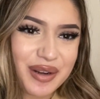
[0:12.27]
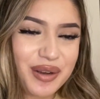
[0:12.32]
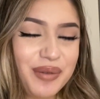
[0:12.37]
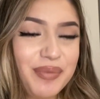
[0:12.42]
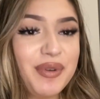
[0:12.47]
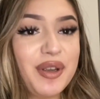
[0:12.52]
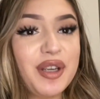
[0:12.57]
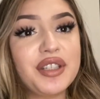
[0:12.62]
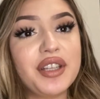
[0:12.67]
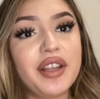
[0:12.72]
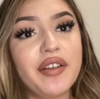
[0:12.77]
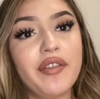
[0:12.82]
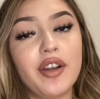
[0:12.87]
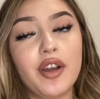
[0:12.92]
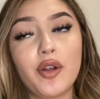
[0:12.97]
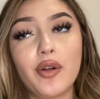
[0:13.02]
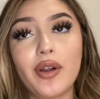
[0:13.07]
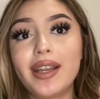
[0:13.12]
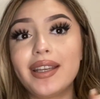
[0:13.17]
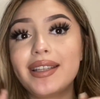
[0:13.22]
Hope you guys are having a
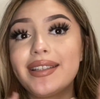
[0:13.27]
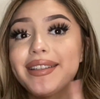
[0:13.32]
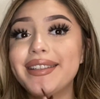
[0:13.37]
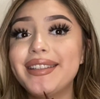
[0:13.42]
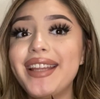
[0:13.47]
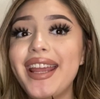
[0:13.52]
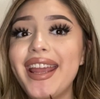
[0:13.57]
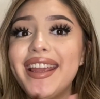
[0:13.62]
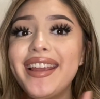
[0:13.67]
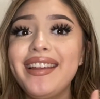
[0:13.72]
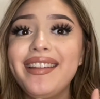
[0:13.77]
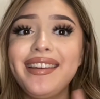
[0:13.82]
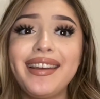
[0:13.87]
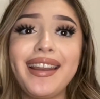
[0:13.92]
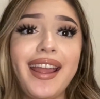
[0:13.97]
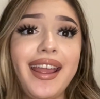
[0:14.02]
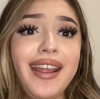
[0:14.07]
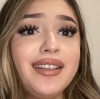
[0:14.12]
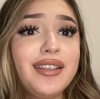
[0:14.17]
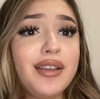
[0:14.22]
great day,
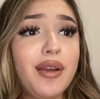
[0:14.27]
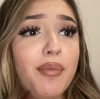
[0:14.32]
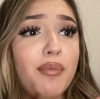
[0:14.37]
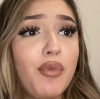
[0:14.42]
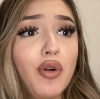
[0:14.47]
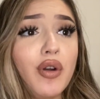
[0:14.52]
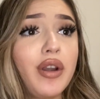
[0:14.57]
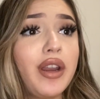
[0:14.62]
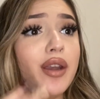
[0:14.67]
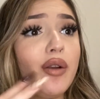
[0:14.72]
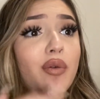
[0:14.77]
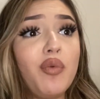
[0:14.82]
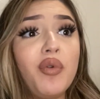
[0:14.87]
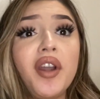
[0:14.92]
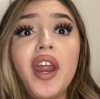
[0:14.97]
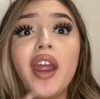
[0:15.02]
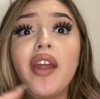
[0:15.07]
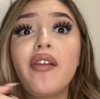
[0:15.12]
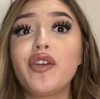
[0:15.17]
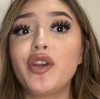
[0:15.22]
night, morning,
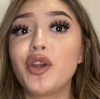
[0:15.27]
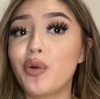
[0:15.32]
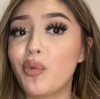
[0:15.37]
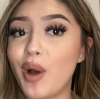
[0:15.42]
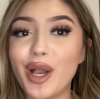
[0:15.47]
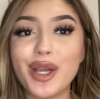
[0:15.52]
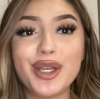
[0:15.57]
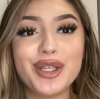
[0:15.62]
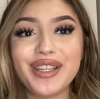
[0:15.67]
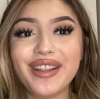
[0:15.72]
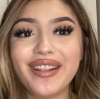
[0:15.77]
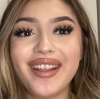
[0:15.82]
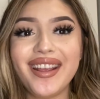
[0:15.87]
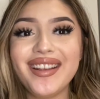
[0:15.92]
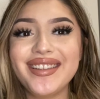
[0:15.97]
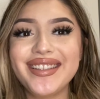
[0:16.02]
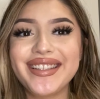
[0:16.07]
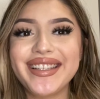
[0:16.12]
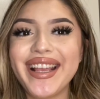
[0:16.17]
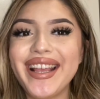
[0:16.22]
whenever you're watching
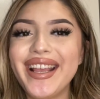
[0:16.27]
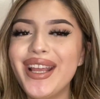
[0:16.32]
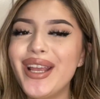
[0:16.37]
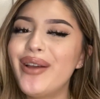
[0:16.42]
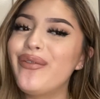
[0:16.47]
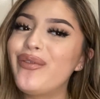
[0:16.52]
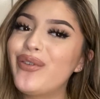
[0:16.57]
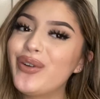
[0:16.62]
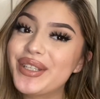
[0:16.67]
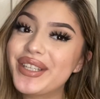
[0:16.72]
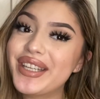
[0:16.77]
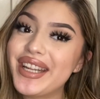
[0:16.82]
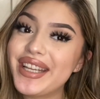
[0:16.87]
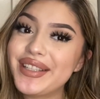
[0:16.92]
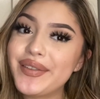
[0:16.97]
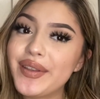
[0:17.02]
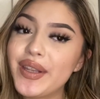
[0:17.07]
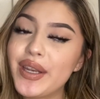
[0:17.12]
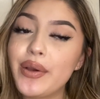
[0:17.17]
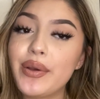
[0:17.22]
this. For today's
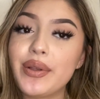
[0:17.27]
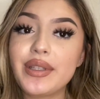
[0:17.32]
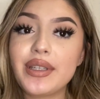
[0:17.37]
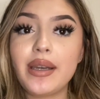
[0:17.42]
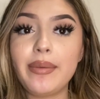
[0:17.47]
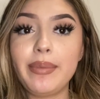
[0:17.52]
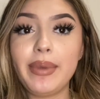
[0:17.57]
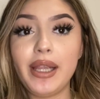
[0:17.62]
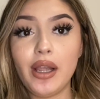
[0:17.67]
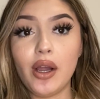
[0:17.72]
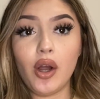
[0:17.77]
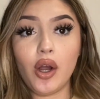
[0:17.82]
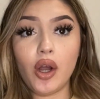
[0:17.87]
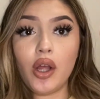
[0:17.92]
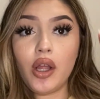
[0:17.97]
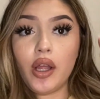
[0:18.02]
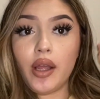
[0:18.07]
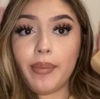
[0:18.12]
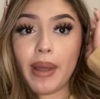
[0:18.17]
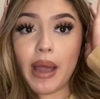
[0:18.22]
video, it's going to be
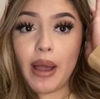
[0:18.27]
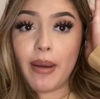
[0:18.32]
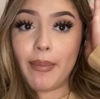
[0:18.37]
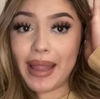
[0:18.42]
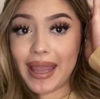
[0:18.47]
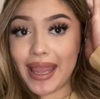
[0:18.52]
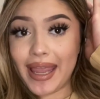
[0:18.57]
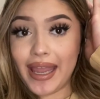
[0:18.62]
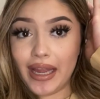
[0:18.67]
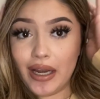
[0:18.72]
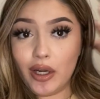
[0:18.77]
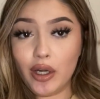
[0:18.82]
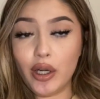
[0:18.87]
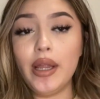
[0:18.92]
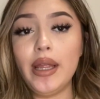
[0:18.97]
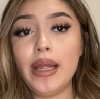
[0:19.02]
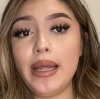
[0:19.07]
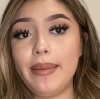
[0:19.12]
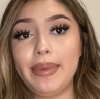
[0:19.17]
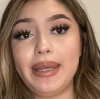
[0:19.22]
all about my hair
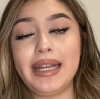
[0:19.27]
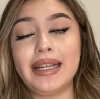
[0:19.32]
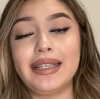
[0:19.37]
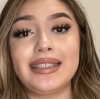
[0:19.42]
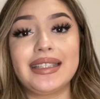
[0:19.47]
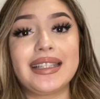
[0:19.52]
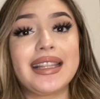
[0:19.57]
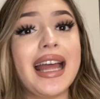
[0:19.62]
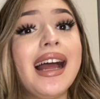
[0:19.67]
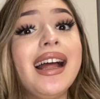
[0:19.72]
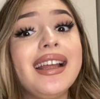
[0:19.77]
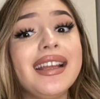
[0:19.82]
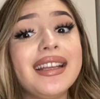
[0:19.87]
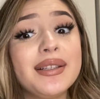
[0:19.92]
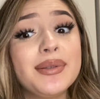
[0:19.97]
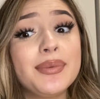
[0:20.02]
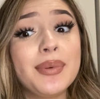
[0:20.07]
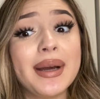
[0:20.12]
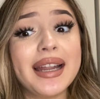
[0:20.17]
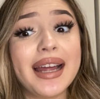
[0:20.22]
because that
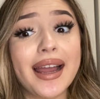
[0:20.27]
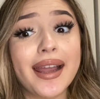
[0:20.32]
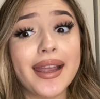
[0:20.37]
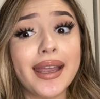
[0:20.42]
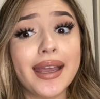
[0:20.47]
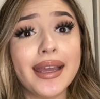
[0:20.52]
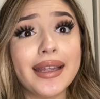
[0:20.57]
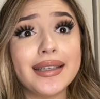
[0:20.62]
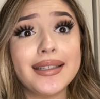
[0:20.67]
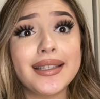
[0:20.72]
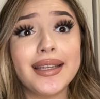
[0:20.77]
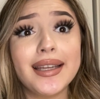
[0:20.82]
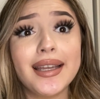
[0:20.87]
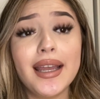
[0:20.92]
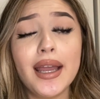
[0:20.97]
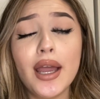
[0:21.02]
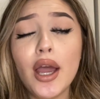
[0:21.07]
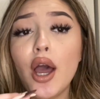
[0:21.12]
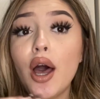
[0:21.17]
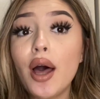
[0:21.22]
is what I get
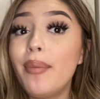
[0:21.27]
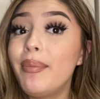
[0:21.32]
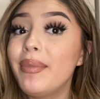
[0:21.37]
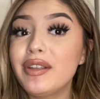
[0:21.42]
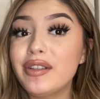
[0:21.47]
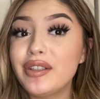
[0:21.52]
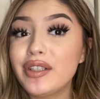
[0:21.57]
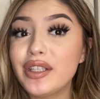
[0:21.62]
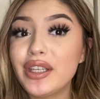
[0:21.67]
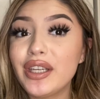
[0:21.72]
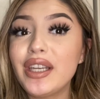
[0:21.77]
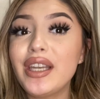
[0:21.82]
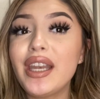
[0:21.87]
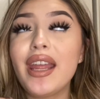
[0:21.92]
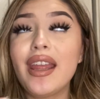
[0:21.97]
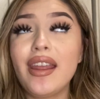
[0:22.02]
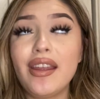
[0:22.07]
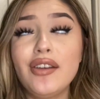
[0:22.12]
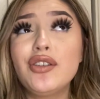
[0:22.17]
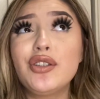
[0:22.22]
a million
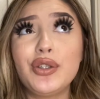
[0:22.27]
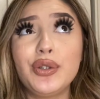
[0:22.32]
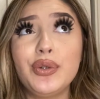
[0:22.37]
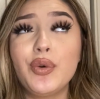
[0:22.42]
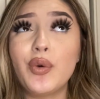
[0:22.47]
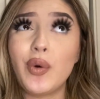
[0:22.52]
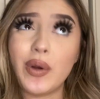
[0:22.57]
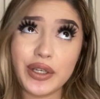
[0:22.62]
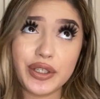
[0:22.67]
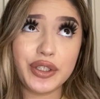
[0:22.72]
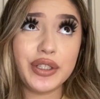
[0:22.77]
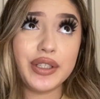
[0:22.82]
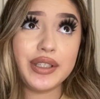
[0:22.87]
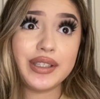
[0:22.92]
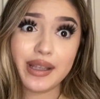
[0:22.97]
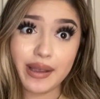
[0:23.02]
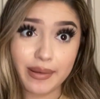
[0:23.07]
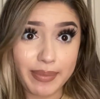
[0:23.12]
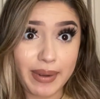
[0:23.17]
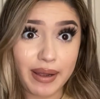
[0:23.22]
and two questions
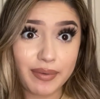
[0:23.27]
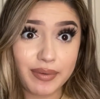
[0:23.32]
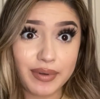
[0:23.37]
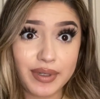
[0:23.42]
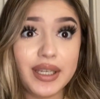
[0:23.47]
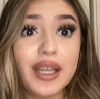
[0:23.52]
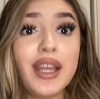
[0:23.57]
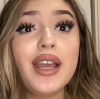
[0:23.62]
about.